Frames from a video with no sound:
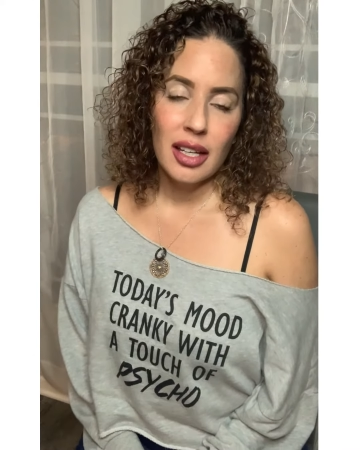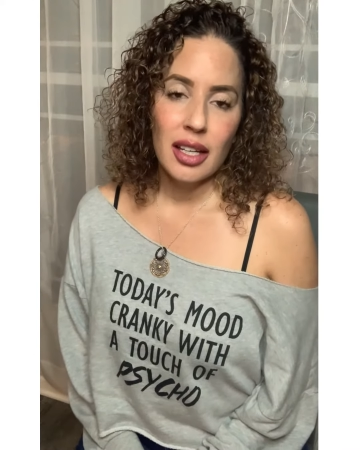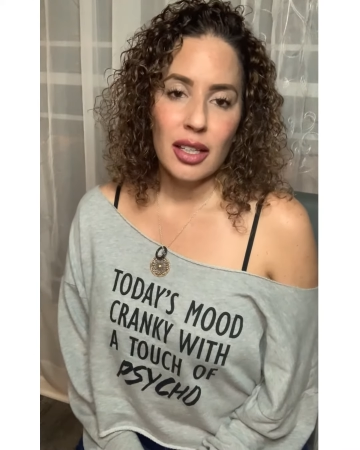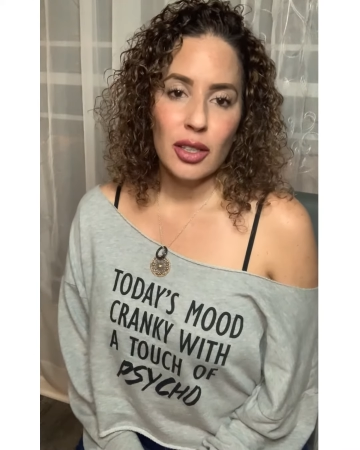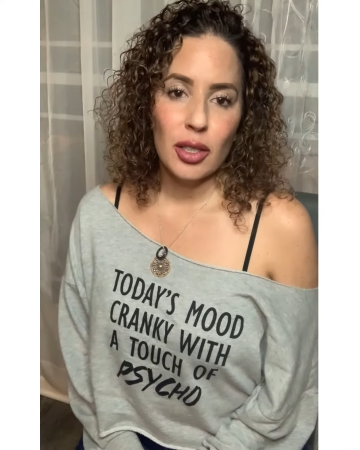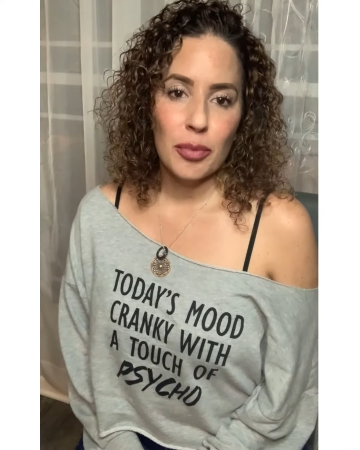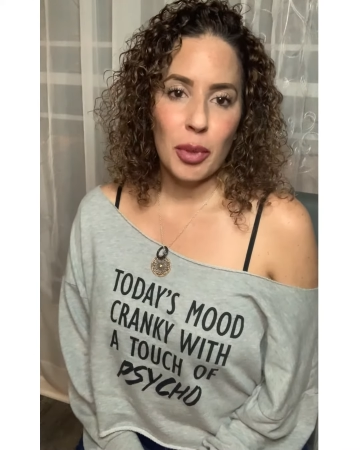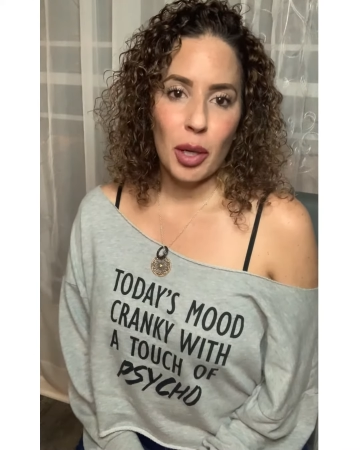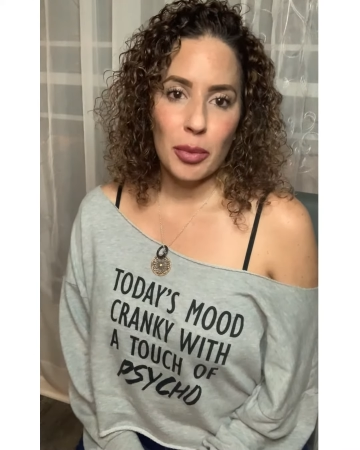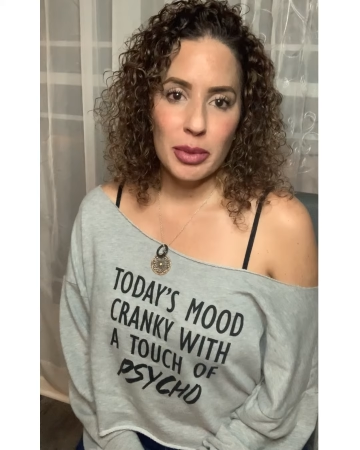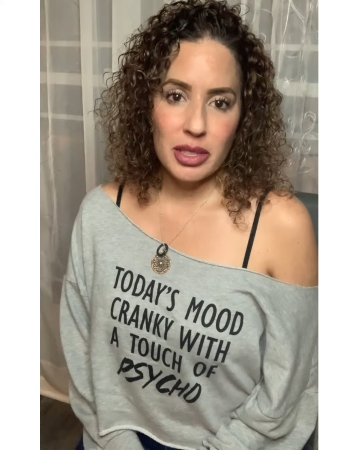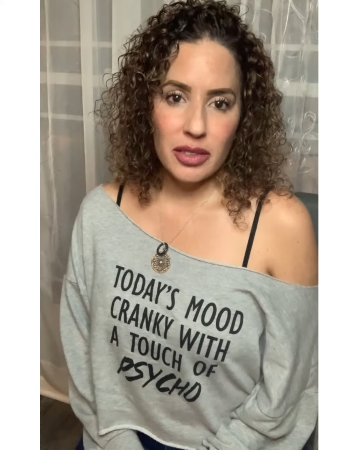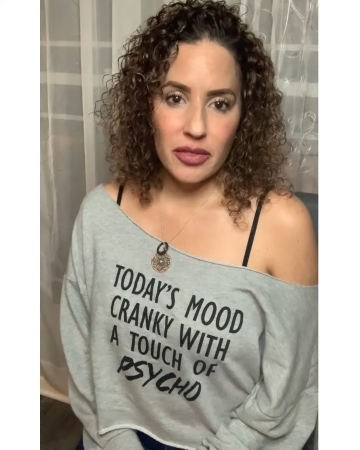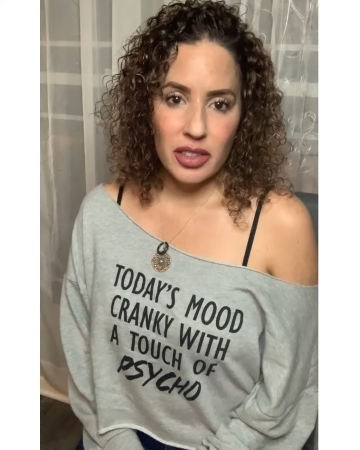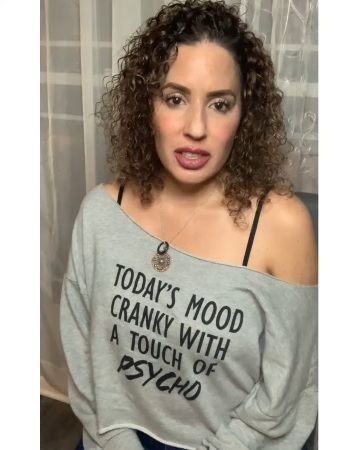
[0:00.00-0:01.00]
The purpose
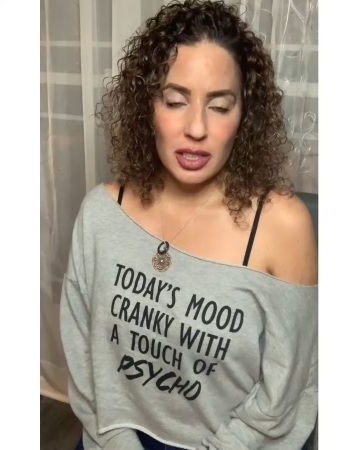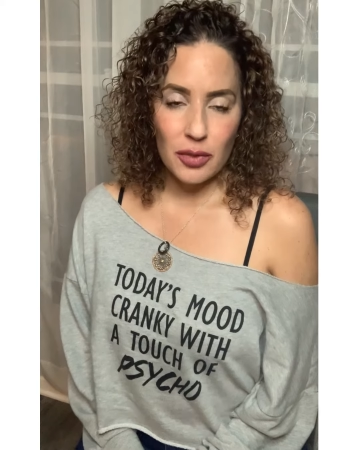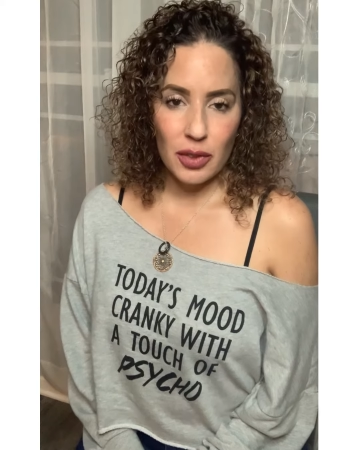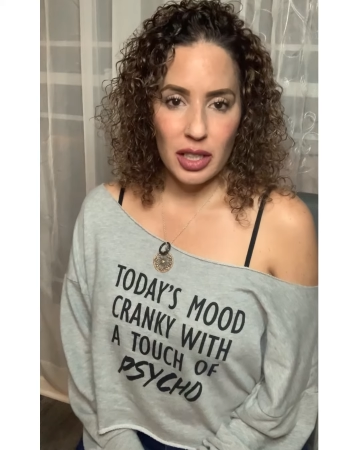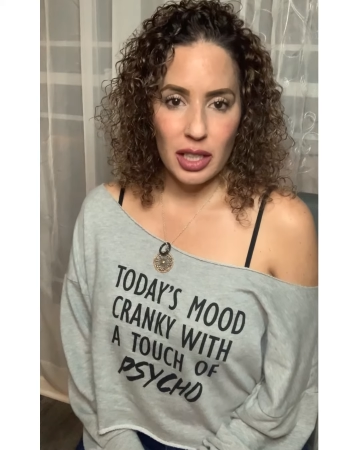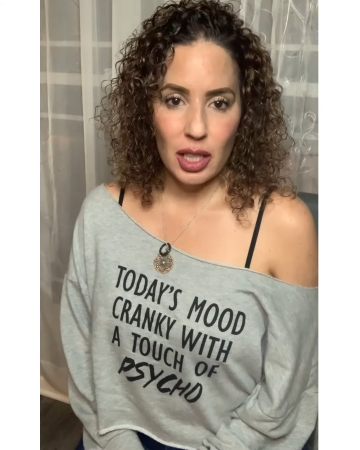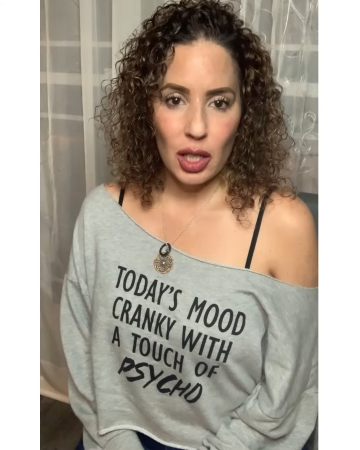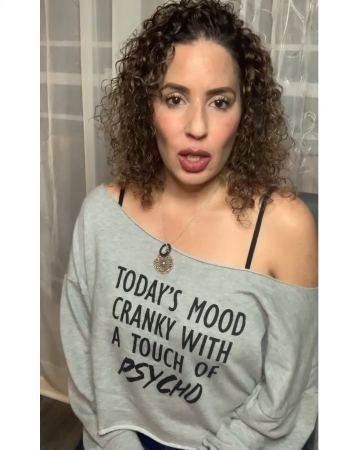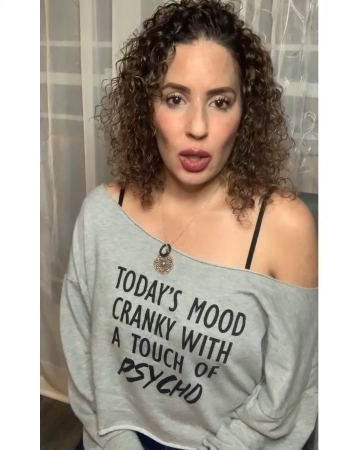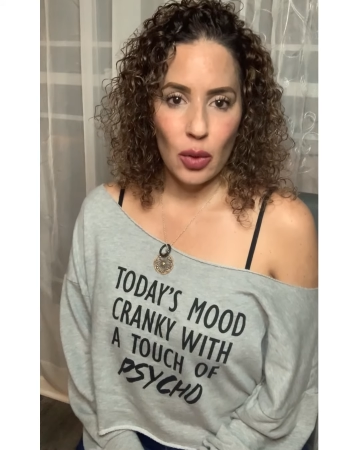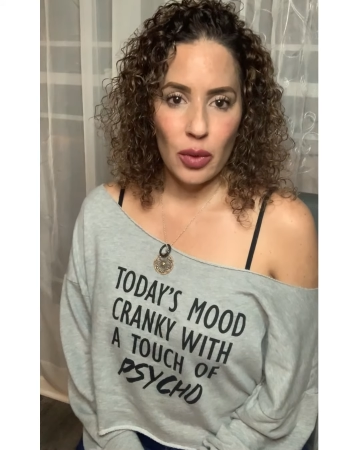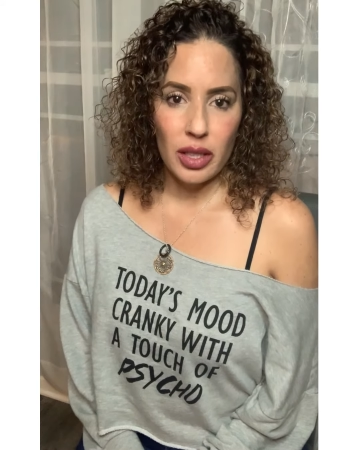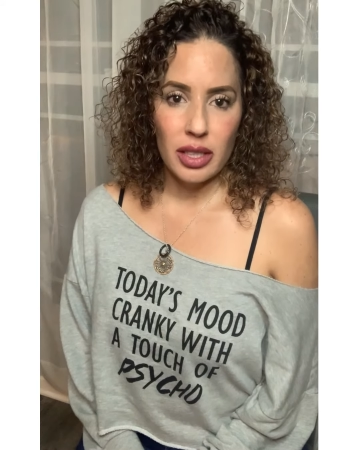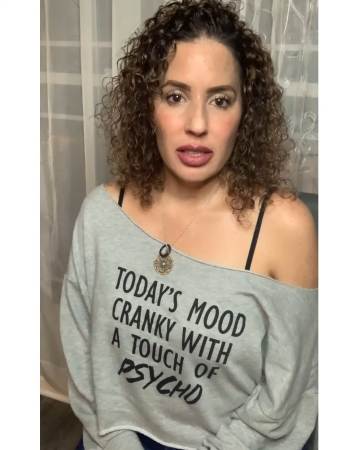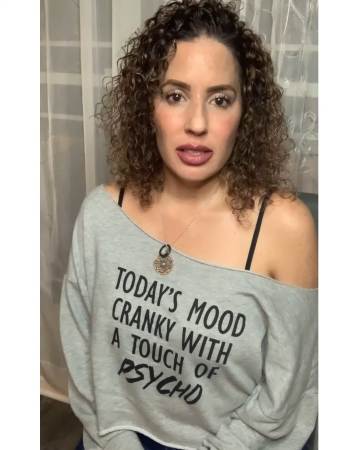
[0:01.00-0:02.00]
of this video
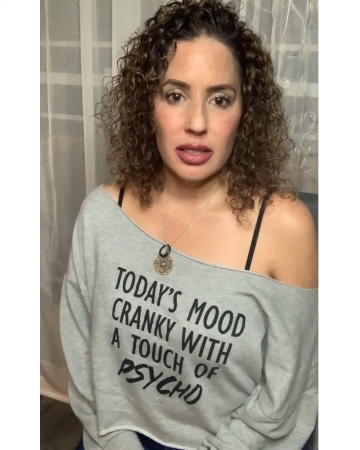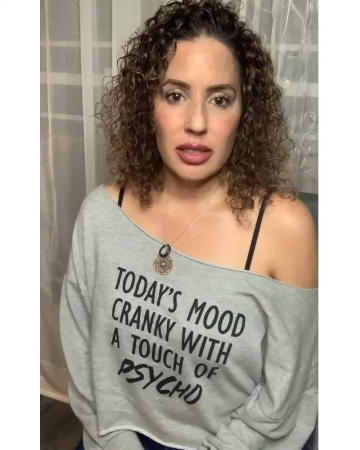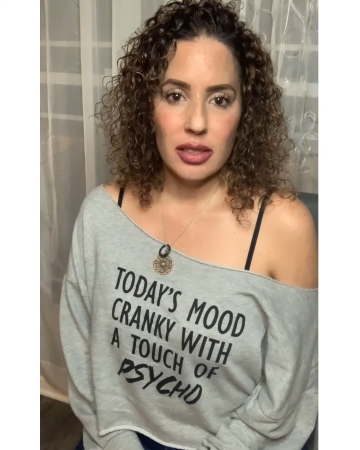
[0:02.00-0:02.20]
is